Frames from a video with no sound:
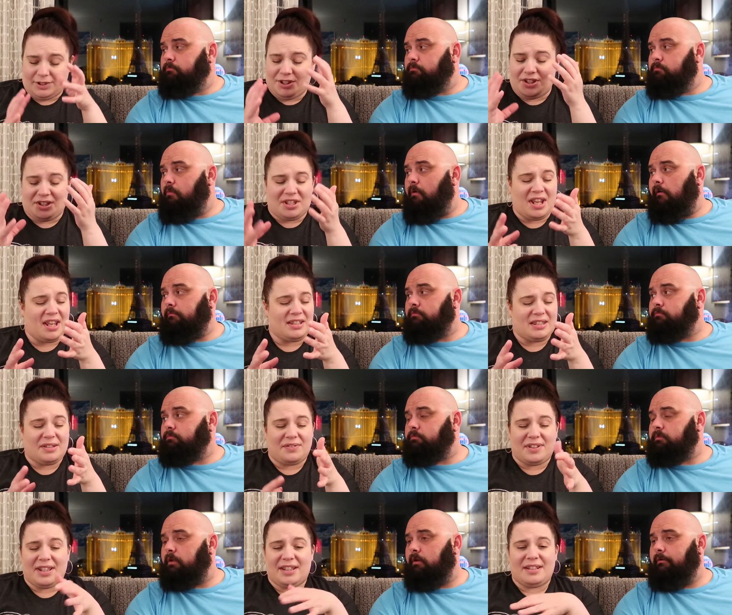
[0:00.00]
Speaker 1: the
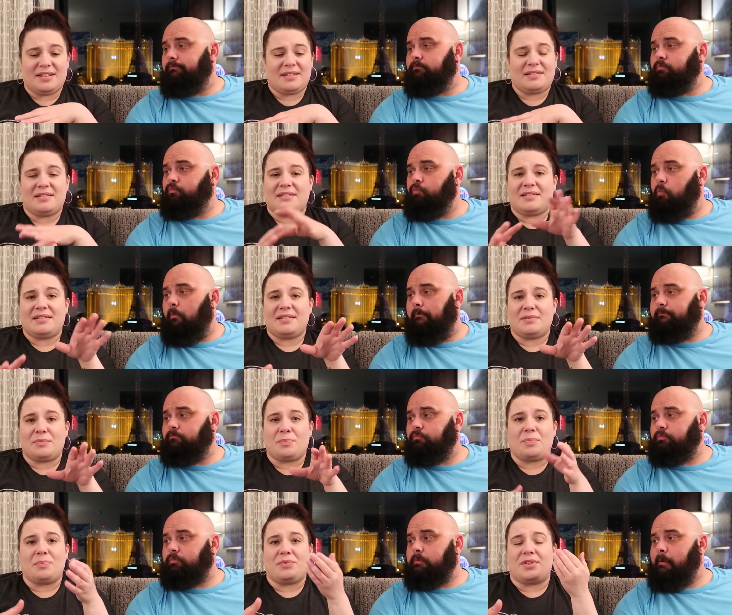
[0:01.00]
taste of it,
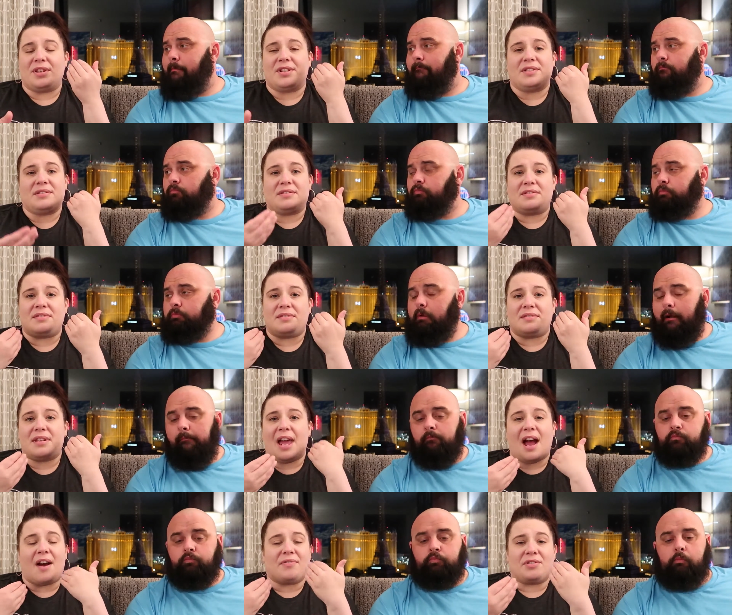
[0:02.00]
the
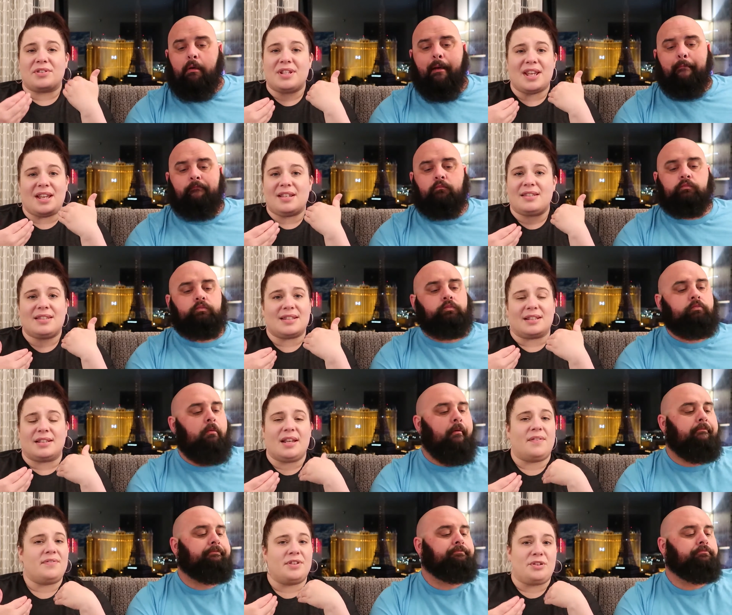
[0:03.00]
aftertaste
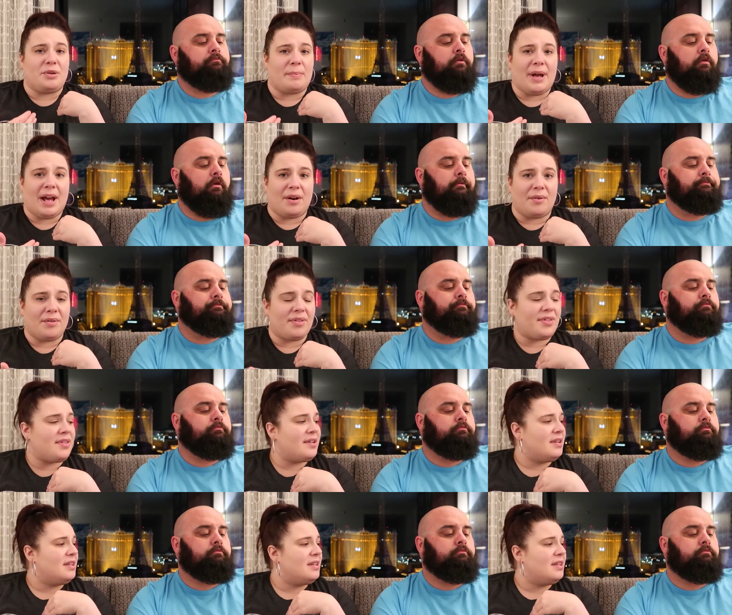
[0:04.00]
left in your mouth,